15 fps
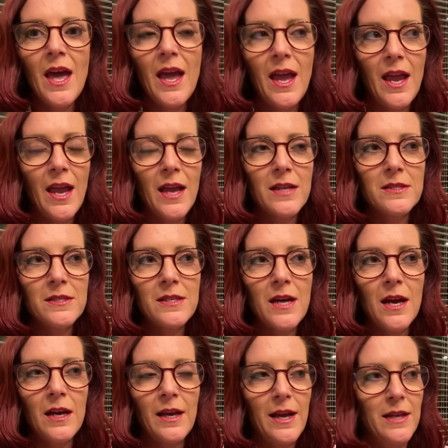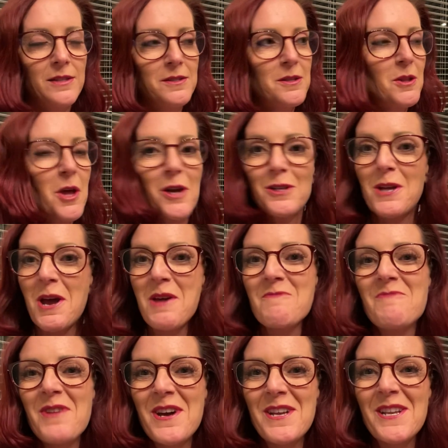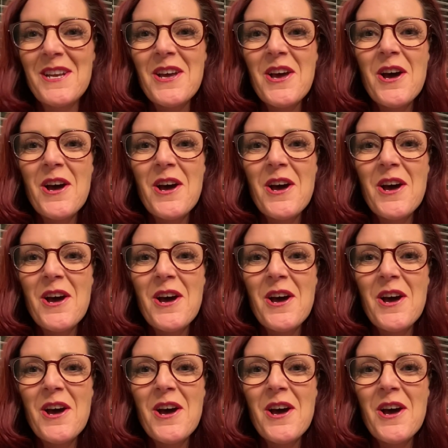And God, it's a long time, but